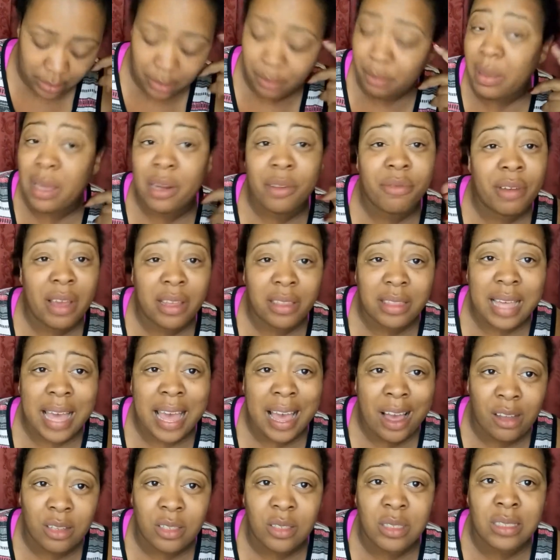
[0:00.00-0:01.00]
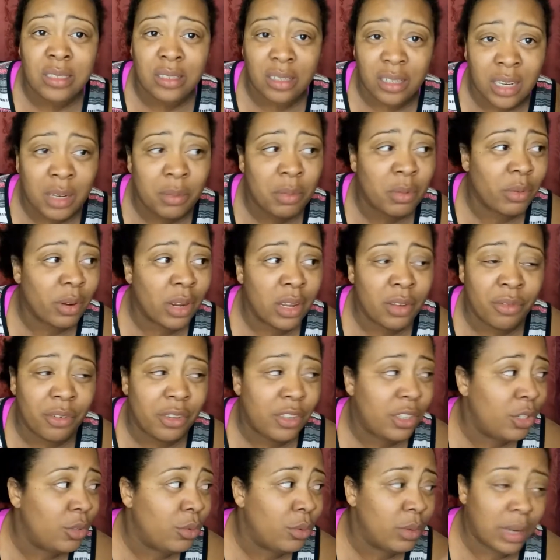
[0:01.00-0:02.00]
Matter of fact, the house is an upgrade for
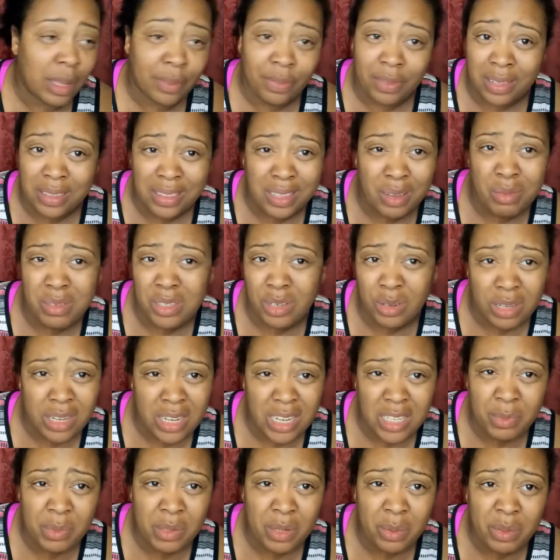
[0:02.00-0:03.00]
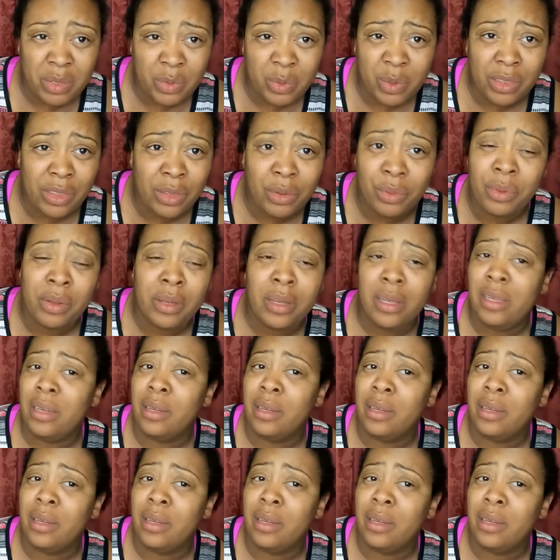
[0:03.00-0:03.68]
you, and I think that was your husband that was with you.